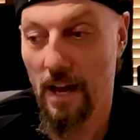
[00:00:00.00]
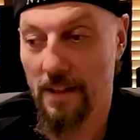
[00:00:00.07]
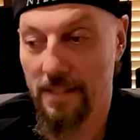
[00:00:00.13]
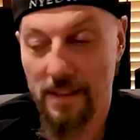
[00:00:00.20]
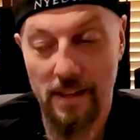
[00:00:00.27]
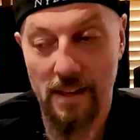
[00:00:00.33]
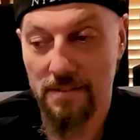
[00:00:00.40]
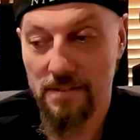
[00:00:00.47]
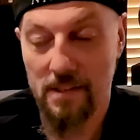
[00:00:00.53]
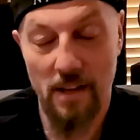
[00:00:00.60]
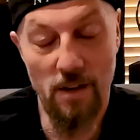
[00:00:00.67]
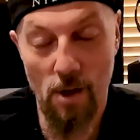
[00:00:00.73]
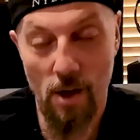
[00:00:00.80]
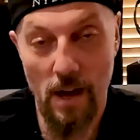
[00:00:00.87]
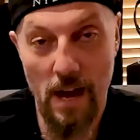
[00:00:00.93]
I think I've
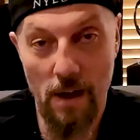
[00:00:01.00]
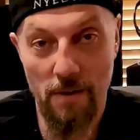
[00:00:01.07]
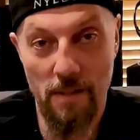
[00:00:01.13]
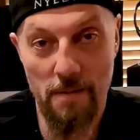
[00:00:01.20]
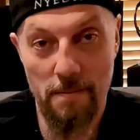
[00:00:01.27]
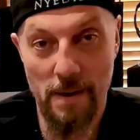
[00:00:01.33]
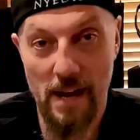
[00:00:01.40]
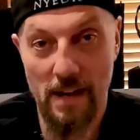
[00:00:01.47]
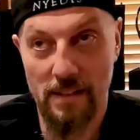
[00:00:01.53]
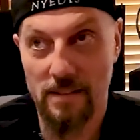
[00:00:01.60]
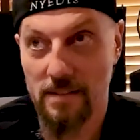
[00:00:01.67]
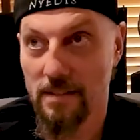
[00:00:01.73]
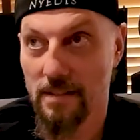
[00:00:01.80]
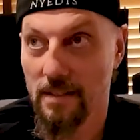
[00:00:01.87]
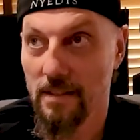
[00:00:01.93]
said out of the
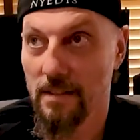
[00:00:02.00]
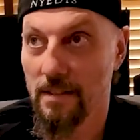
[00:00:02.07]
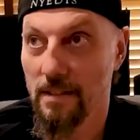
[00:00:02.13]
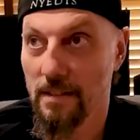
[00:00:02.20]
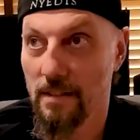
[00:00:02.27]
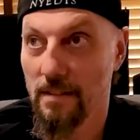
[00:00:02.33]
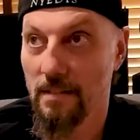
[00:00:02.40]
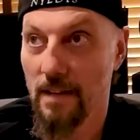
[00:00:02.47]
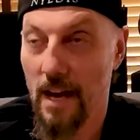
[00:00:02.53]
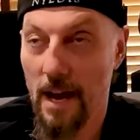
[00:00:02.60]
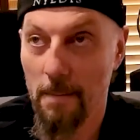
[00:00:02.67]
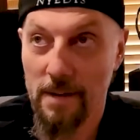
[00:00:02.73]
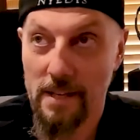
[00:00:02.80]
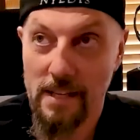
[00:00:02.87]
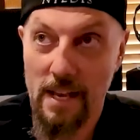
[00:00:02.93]
box, I'm
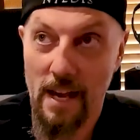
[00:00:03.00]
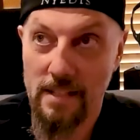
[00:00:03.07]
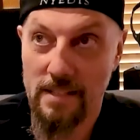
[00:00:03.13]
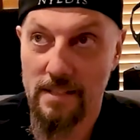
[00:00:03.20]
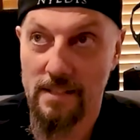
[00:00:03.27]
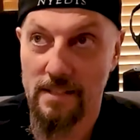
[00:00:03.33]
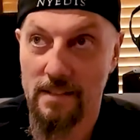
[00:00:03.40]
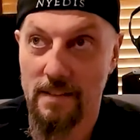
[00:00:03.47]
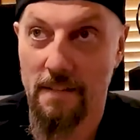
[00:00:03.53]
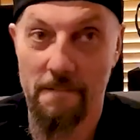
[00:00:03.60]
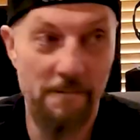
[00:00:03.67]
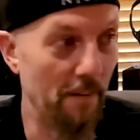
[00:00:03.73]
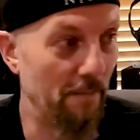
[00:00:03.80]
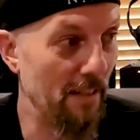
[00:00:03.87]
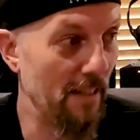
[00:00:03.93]
going to guess
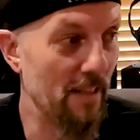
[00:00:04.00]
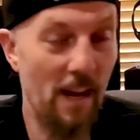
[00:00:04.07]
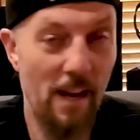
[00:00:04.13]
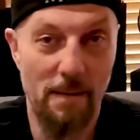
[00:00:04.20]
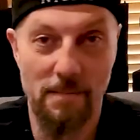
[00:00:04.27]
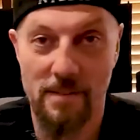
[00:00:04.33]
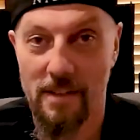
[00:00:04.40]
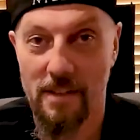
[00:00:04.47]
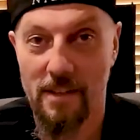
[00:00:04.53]
50 times.